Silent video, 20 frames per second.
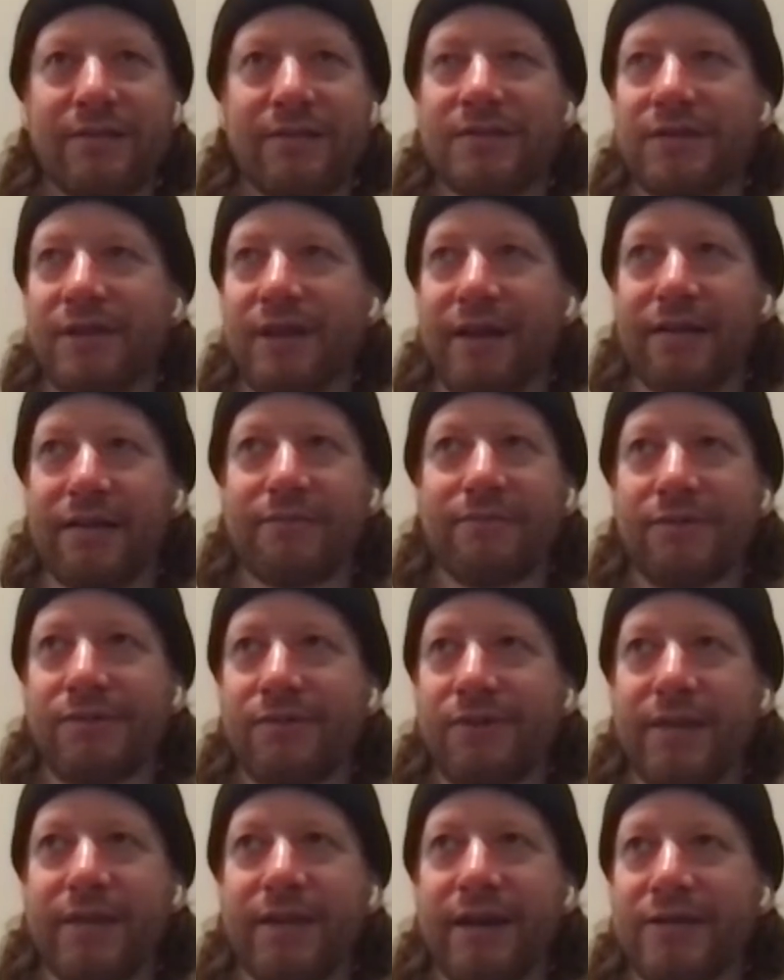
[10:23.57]
to like
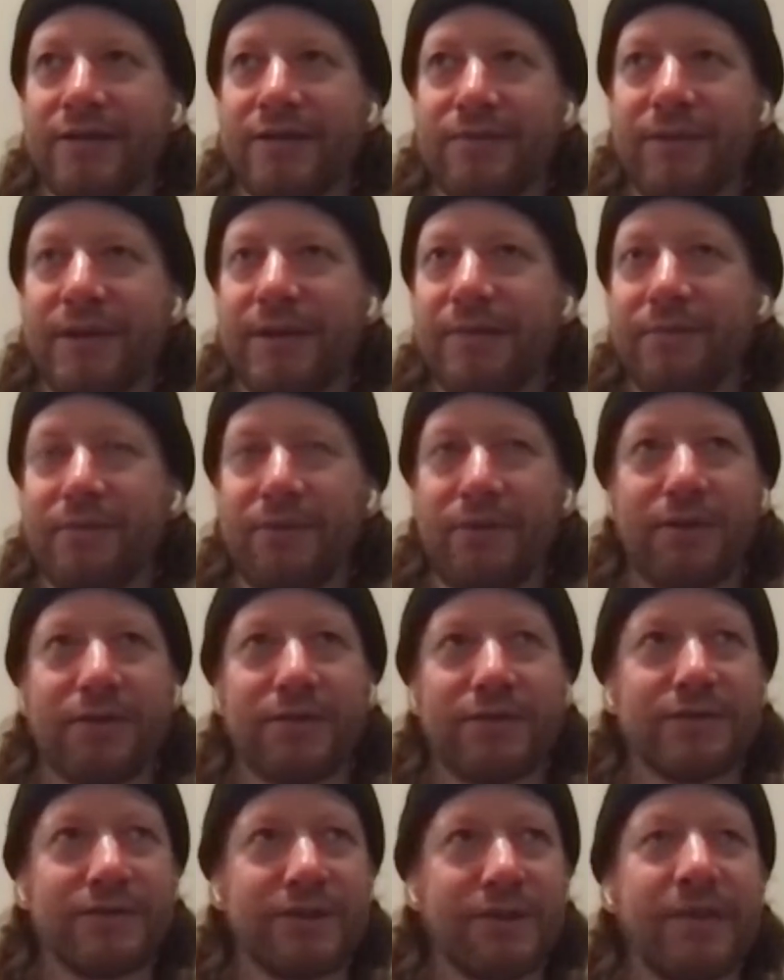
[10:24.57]
3,000 people,
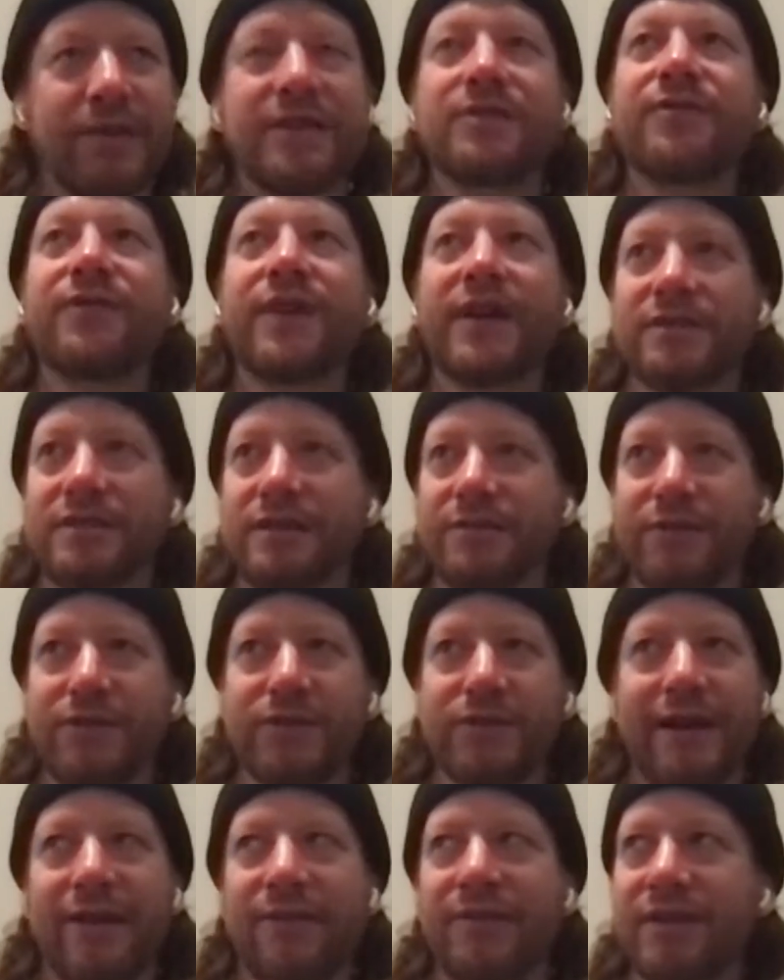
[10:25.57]
or some of these
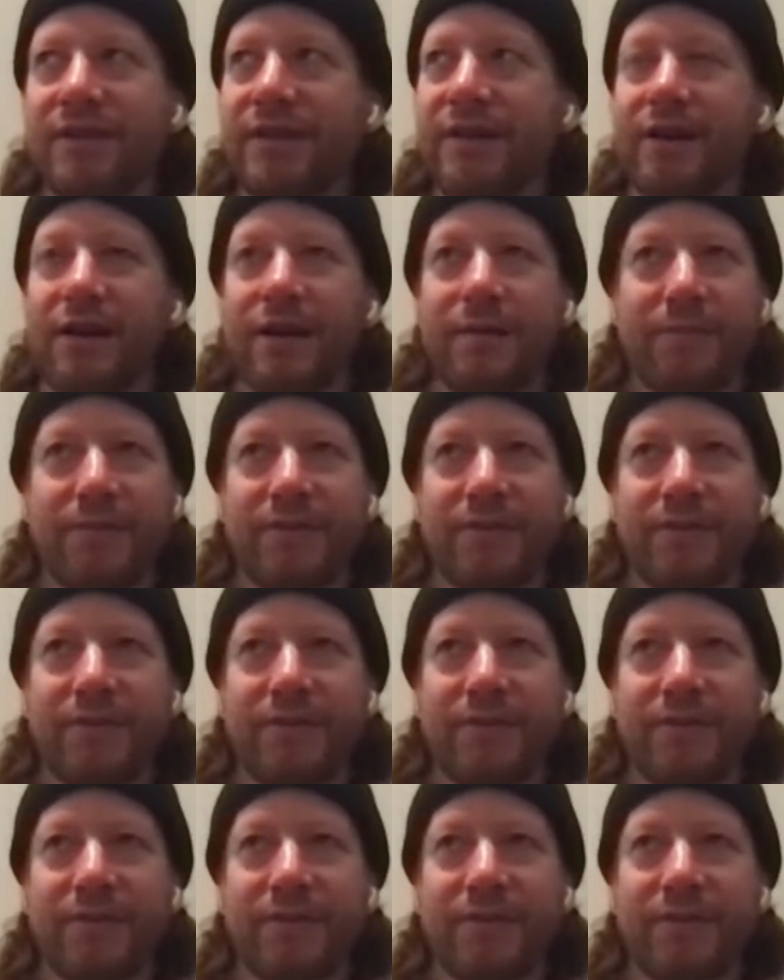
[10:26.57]
festivals out in Europe,